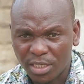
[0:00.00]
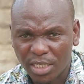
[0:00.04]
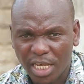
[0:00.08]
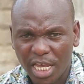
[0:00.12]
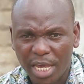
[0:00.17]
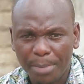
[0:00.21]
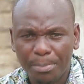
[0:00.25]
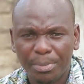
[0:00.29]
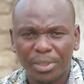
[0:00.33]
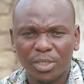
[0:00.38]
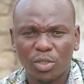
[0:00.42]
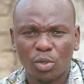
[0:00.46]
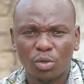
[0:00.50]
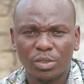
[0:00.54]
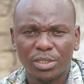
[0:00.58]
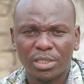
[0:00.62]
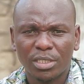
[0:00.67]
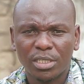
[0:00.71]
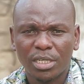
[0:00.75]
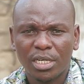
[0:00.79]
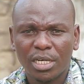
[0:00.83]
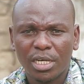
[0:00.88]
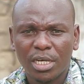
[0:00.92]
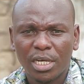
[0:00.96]
episodes,
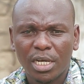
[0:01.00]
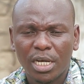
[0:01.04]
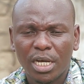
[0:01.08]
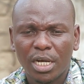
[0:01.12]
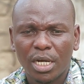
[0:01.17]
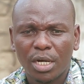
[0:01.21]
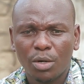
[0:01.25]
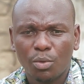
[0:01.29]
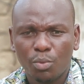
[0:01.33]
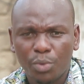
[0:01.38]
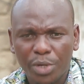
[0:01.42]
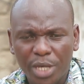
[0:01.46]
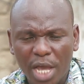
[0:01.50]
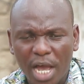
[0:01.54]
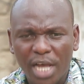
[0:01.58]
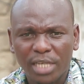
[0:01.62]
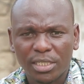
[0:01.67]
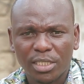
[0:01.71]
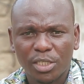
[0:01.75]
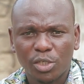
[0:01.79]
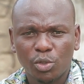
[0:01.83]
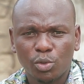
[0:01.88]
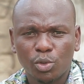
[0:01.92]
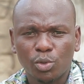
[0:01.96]
we
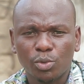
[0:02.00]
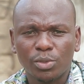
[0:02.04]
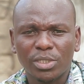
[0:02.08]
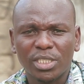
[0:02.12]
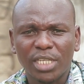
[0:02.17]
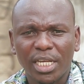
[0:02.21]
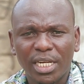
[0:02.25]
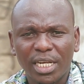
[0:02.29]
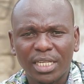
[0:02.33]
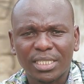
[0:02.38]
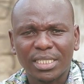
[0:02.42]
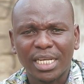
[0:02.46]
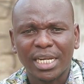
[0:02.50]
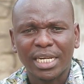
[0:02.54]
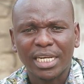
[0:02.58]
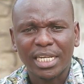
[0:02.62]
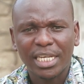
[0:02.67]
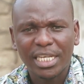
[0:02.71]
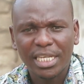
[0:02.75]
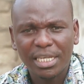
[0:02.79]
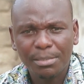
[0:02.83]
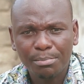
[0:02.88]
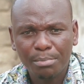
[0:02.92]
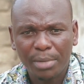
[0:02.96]
ask you to send us an
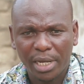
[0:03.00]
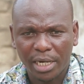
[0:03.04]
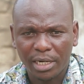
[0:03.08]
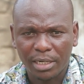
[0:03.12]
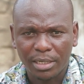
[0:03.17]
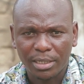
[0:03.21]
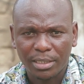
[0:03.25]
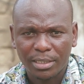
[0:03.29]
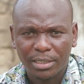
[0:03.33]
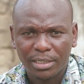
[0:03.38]
email